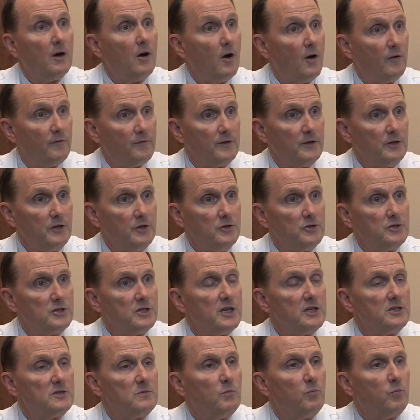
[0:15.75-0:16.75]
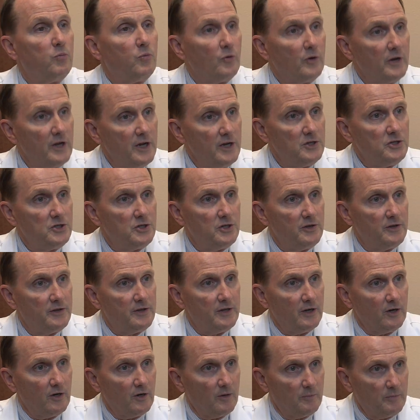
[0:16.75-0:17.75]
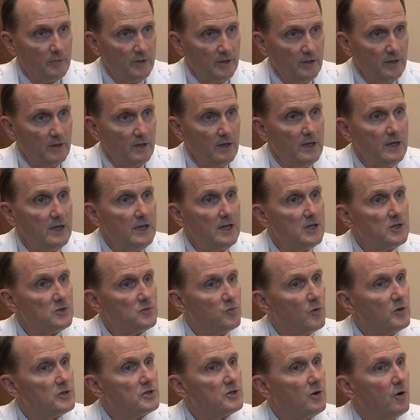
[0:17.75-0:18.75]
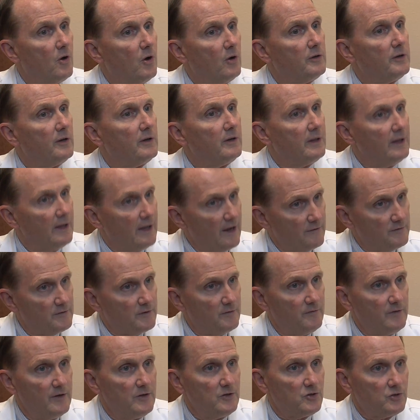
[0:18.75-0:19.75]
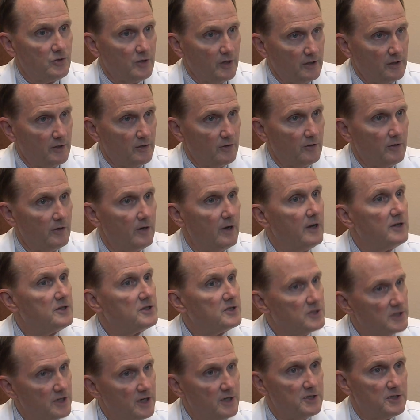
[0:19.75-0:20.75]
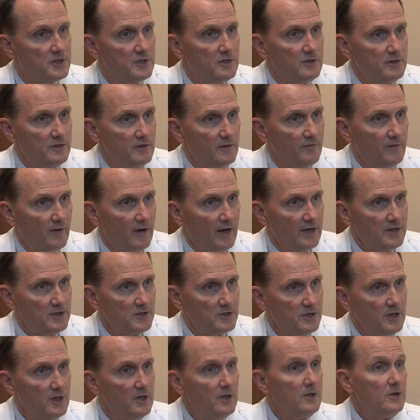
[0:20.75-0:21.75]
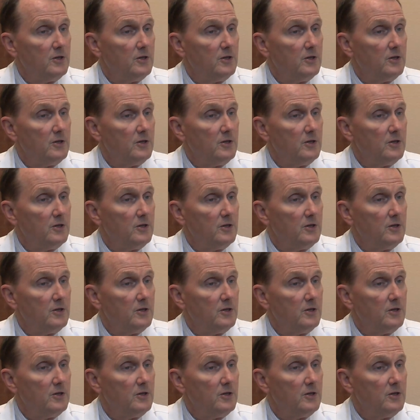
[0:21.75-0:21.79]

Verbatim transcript: Often used as bridge therapy is what's called a left ventricular assist device.